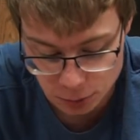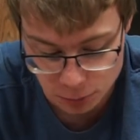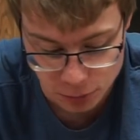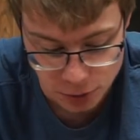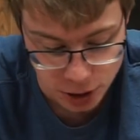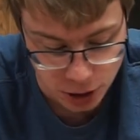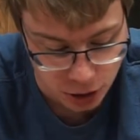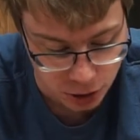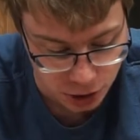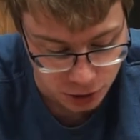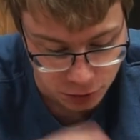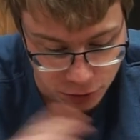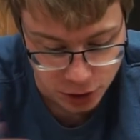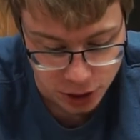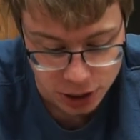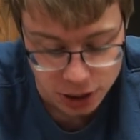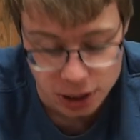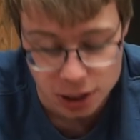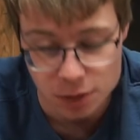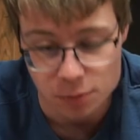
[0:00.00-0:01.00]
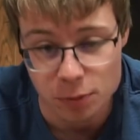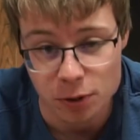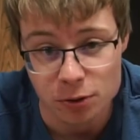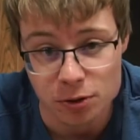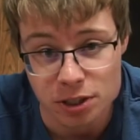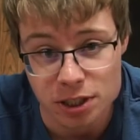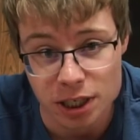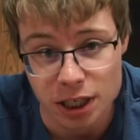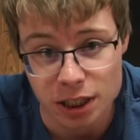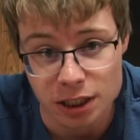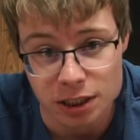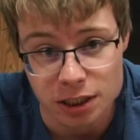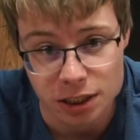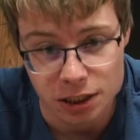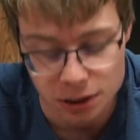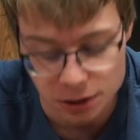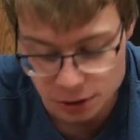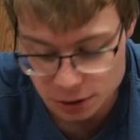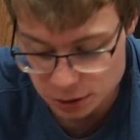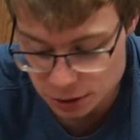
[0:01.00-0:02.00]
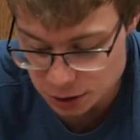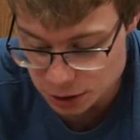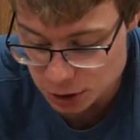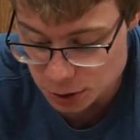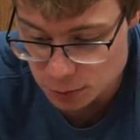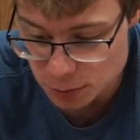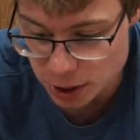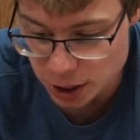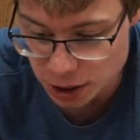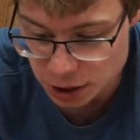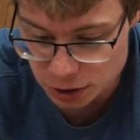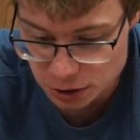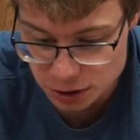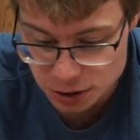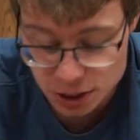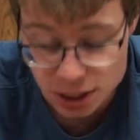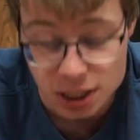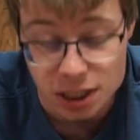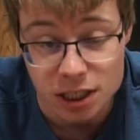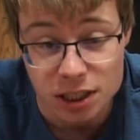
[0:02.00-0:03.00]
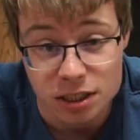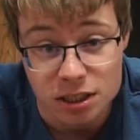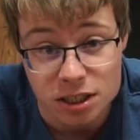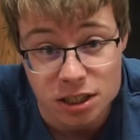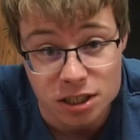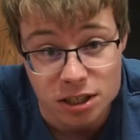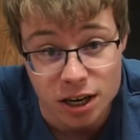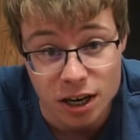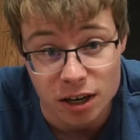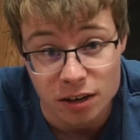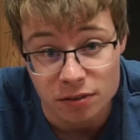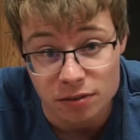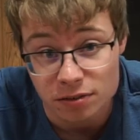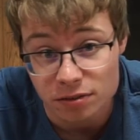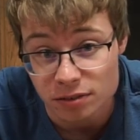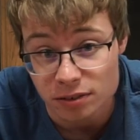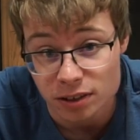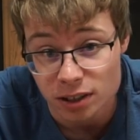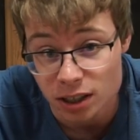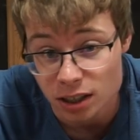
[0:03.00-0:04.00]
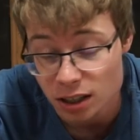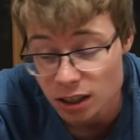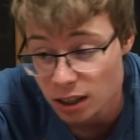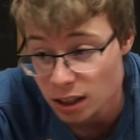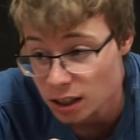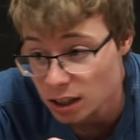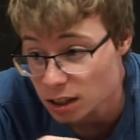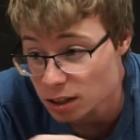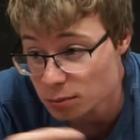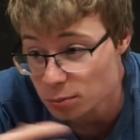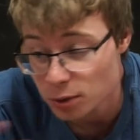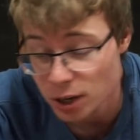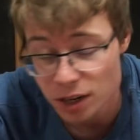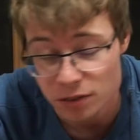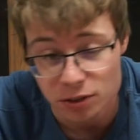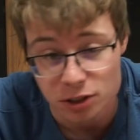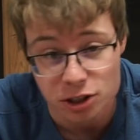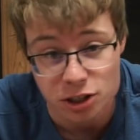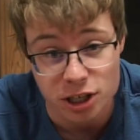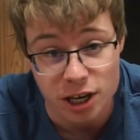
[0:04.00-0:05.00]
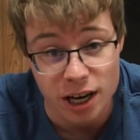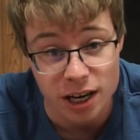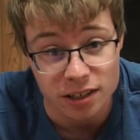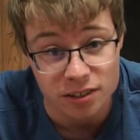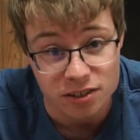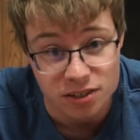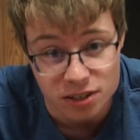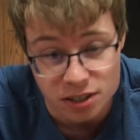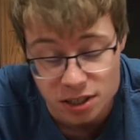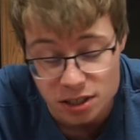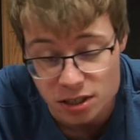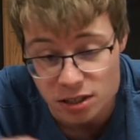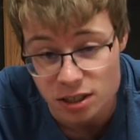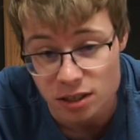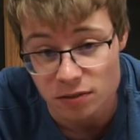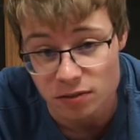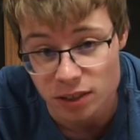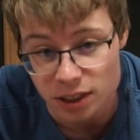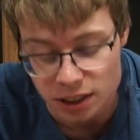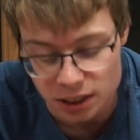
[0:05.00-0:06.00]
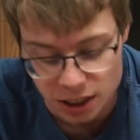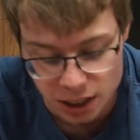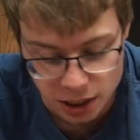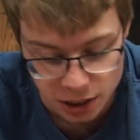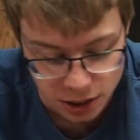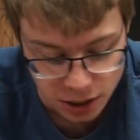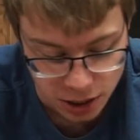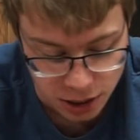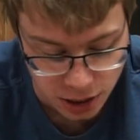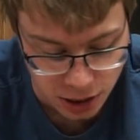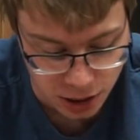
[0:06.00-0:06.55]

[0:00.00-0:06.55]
They all give you access to bonus content, behind the scenes stuff, private chats, stuff like that.